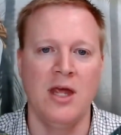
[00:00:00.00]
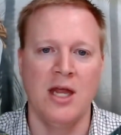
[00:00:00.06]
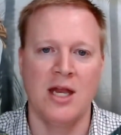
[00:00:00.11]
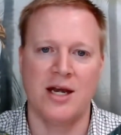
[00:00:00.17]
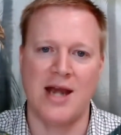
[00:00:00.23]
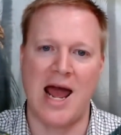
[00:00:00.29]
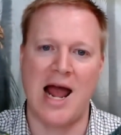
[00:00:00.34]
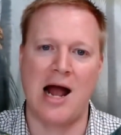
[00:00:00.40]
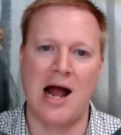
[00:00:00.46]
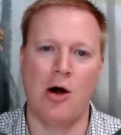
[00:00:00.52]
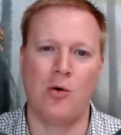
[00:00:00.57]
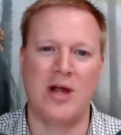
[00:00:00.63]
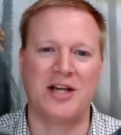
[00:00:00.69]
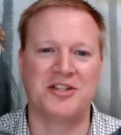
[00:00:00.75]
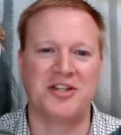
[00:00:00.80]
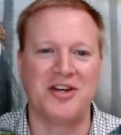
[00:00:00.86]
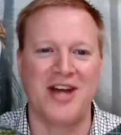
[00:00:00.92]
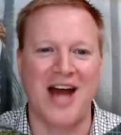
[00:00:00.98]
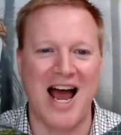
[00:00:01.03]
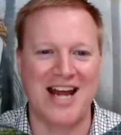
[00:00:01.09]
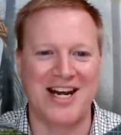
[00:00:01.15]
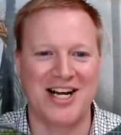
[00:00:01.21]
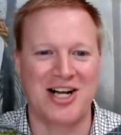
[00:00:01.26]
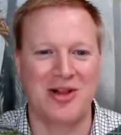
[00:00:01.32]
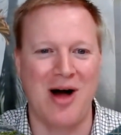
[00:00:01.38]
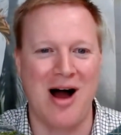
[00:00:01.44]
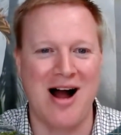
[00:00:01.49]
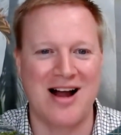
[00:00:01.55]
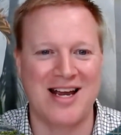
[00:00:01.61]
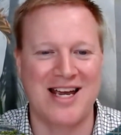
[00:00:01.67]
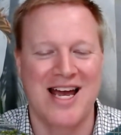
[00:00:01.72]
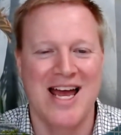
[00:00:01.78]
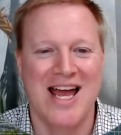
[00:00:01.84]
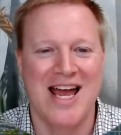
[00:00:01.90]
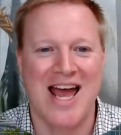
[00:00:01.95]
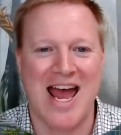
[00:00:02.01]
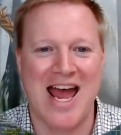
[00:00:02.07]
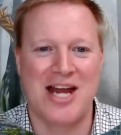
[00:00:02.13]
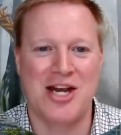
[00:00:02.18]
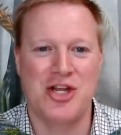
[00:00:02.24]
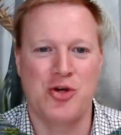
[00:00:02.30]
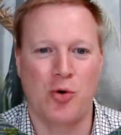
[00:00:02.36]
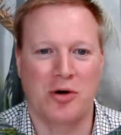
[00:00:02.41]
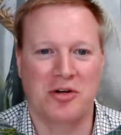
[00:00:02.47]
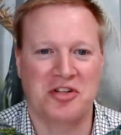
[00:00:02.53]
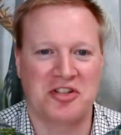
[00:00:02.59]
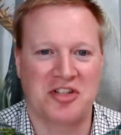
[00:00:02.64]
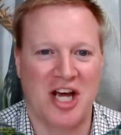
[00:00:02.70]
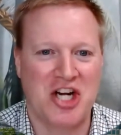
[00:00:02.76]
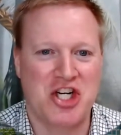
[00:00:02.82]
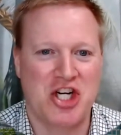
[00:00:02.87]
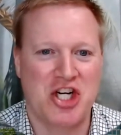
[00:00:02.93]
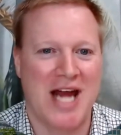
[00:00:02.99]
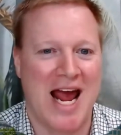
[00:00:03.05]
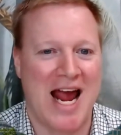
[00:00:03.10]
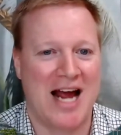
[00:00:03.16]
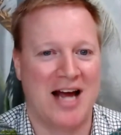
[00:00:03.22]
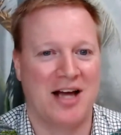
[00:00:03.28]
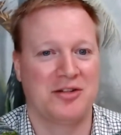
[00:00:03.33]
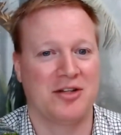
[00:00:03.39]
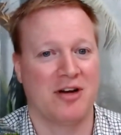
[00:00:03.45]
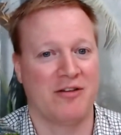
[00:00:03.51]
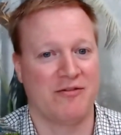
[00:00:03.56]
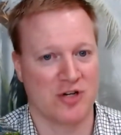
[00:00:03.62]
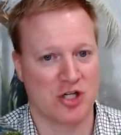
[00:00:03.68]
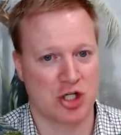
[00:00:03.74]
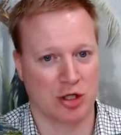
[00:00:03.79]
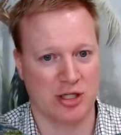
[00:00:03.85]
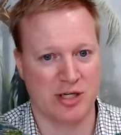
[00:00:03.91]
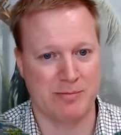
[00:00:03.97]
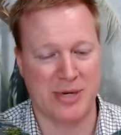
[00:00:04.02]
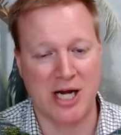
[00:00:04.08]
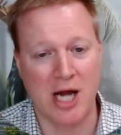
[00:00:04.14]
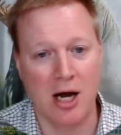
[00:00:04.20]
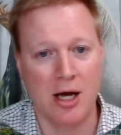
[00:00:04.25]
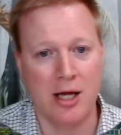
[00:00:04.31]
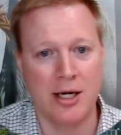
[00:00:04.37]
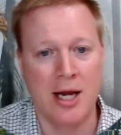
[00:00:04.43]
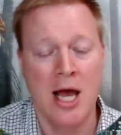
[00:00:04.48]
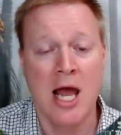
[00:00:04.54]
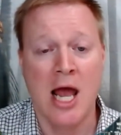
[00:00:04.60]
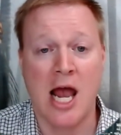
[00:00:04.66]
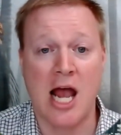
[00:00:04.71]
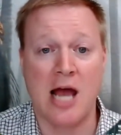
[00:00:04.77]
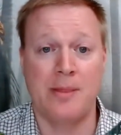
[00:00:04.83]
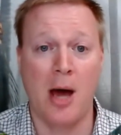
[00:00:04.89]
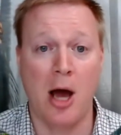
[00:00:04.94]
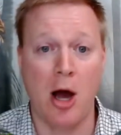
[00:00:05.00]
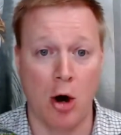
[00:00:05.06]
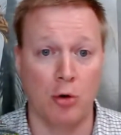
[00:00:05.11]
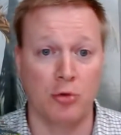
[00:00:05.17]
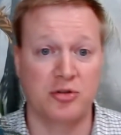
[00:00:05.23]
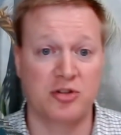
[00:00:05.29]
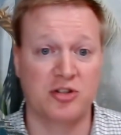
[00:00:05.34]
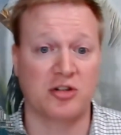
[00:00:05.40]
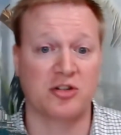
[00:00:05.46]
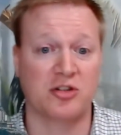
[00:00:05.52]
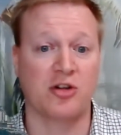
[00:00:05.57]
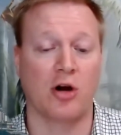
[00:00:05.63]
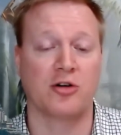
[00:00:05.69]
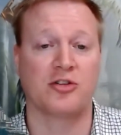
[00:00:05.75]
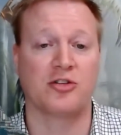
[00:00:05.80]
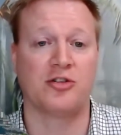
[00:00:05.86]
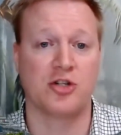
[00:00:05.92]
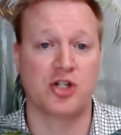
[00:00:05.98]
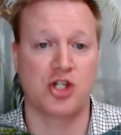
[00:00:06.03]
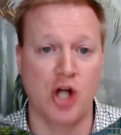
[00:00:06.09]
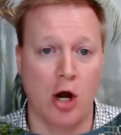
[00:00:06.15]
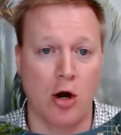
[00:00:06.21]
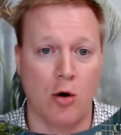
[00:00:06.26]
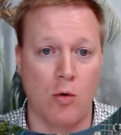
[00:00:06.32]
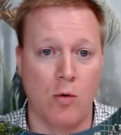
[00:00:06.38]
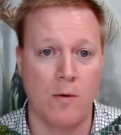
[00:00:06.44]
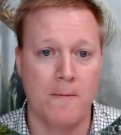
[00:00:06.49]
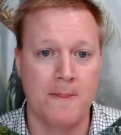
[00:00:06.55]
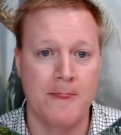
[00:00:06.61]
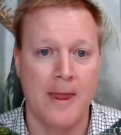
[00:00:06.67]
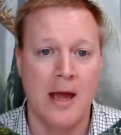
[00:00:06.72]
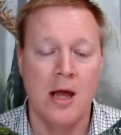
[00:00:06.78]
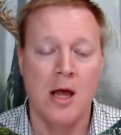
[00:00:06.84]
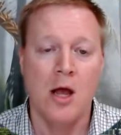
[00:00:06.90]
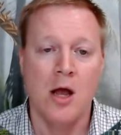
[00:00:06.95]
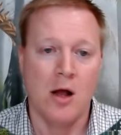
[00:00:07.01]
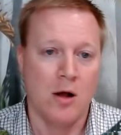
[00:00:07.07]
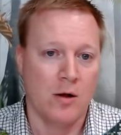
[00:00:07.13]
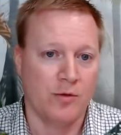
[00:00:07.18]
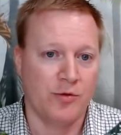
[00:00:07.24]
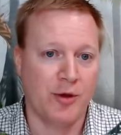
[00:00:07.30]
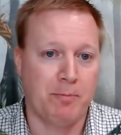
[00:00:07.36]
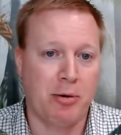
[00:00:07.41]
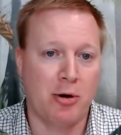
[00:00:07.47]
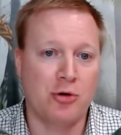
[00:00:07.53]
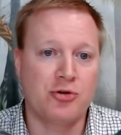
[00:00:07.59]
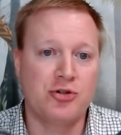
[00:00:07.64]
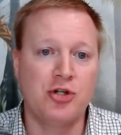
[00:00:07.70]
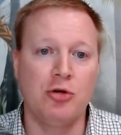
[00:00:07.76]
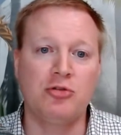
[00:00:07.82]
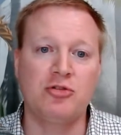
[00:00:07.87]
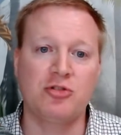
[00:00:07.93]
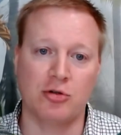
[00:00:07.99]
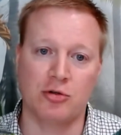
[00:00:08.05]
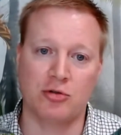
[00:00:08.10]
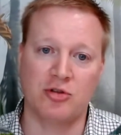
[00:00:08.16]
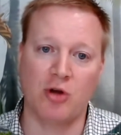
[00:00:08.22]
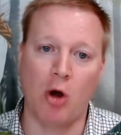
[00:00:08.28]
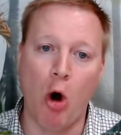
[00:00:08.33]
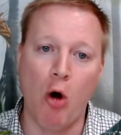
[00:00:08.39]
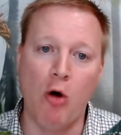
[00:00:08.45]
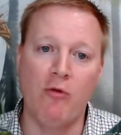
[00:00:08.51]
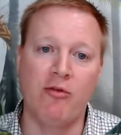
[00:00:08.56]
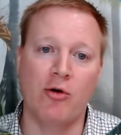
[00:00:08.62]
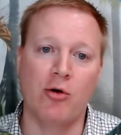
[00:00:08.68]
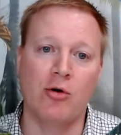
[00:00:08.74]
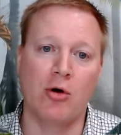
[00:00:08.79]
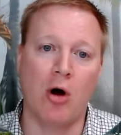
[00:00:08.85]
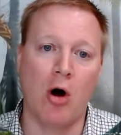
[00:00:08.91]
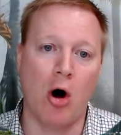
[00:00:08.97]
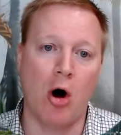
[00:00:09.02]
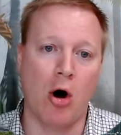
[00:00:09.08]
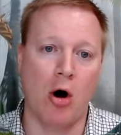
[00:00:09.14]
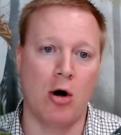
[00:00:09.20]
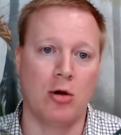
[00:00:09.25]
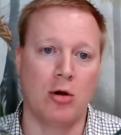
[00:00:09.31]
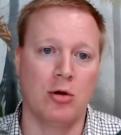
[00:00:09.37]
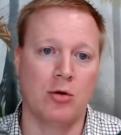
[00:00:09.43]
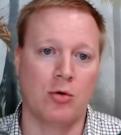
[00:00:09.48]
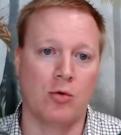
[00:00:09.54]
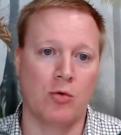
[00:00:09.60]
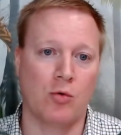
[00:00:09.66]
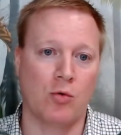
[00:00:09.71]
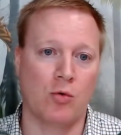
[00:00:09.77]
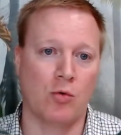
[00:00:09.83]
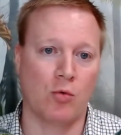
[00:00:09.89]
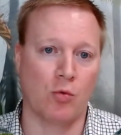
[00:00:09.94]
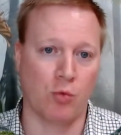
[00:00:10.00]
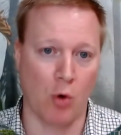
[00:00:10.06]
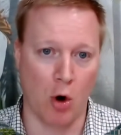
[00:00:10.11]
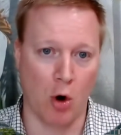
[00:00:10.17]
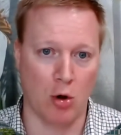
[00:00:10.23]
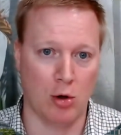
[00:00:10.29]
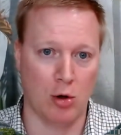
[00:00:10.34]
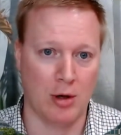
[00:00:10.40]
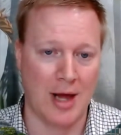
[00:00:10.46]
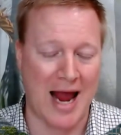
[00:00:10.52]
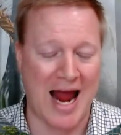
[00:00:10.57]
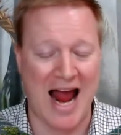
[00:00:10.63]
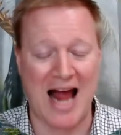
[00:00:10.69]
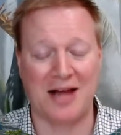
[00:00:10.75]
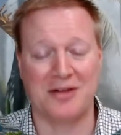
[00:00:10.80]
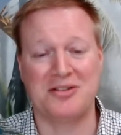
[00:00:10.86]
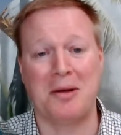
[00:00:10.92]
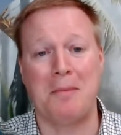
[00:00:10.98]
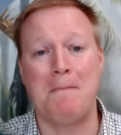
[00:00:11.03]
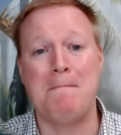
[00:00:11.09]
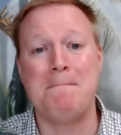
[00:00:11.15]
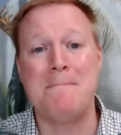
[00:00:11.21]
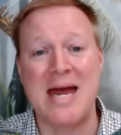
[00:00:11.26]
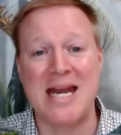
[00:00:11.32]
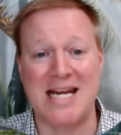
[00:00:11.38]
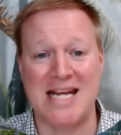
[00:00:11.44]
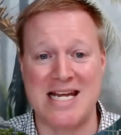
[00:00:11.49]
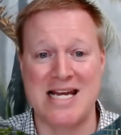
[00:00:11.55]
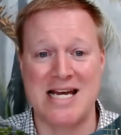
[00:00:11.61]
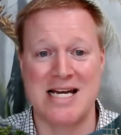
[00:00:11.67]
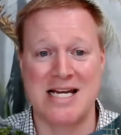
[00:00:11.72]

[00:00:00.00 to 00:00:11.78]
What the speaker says: Now it's 9 o'clock and your session has officially begun and the host starts the show. The producer's overall role has many